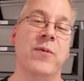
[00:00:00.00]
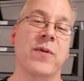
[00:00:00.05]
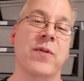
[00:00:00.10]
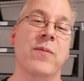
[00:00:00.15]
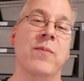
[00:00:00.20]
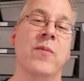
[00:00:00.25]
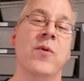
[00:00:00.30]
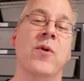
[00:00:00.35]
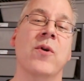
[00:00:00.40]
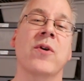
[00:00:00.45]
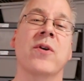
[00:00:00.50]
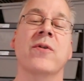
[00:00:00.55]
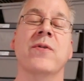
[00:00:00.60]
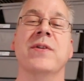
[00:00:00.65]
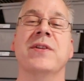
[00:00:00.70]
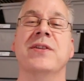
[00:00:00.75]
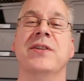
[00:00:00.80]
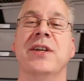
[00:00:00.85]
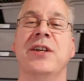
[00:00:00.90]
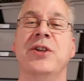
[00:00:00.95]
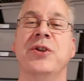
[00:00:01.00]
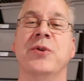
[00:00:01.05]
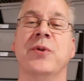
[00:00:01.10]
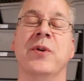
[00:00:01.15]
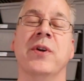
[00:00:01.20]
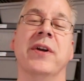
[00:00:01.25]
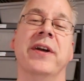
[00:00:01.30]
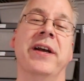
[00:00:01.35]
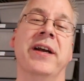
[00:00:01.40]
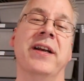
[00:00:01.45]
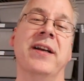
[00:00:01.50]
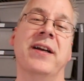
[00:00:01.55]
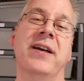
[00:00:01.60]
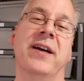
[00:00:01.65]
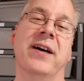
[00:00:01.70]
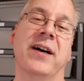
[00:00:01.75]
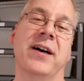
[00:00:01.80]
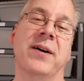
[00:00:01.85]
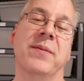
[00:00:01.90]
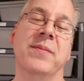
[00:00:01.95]
with more residual
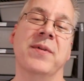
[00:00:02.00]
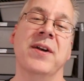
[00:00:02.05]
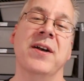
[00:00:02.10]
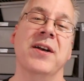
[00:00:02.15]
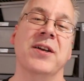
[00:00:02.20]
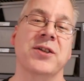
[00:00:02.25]
income.